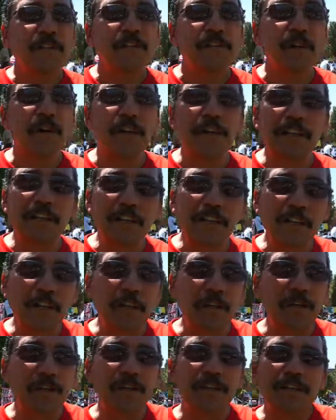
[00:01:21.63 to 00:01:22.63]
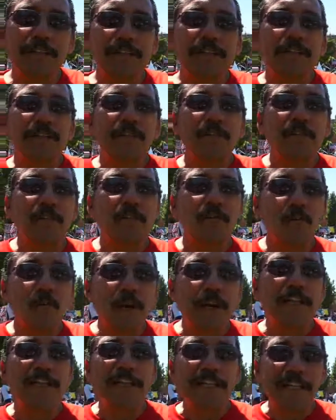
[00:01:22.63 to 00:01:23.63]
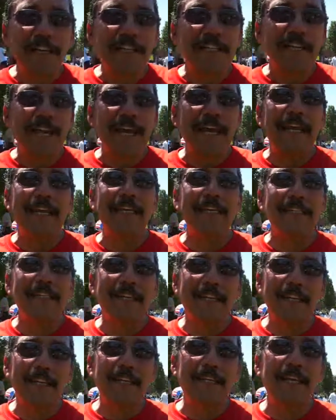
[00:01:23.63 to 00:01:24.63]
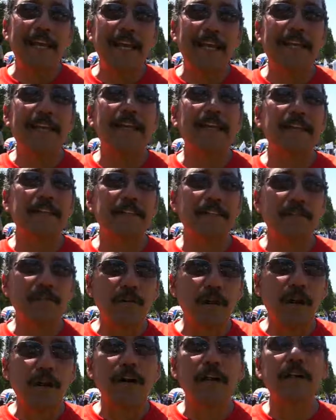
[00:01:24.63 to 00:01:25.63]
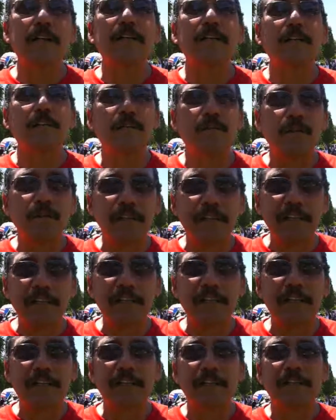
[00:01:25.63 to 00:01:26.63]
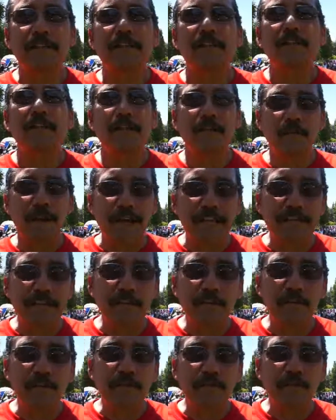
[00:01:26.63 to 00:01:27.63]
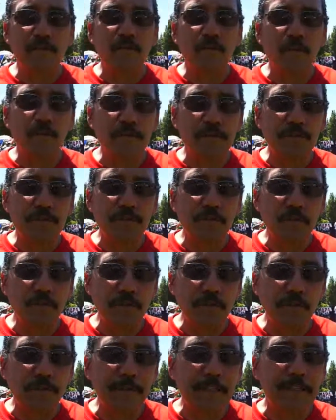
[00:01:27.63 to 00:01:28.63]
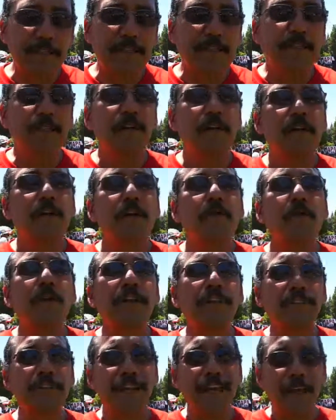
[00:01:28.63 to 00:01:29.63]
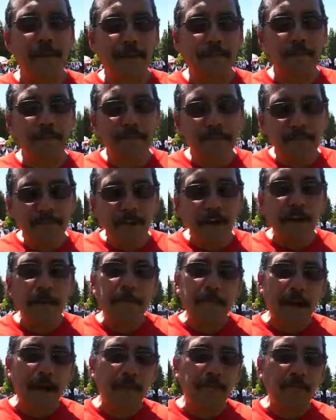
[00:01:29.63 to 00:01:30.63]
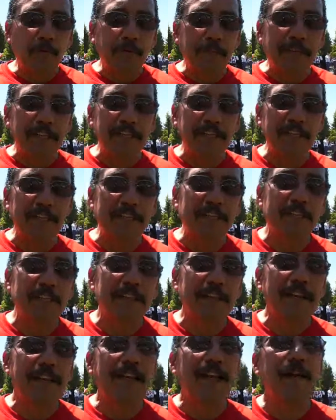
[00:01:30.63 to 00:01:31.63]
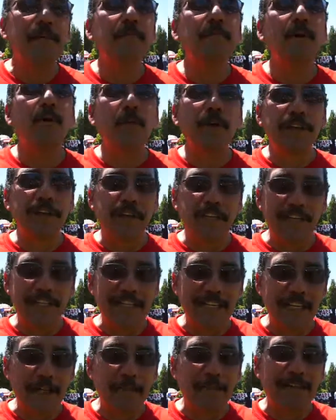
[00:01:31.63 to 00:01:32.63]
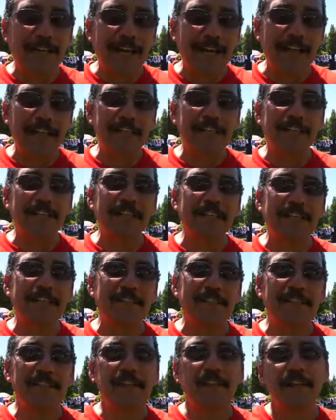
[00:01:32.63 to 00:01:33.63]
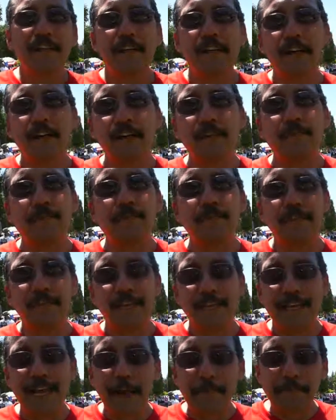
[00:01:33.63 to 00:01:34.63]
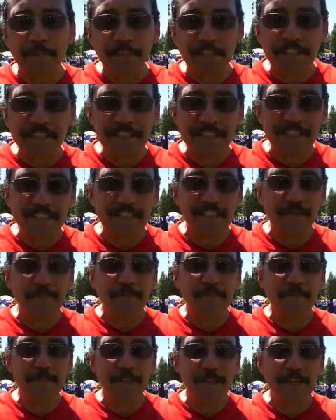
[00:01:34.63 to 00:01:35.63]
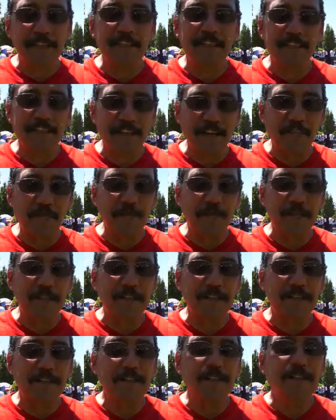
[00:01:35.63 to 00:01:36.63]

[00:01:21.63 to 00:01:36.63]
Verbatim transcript: So to conclude, what it's going to take, it's going to take a strong coalition, a grassroots movement, with a very powerful message, but with a deep analysis of the capitalist system and this government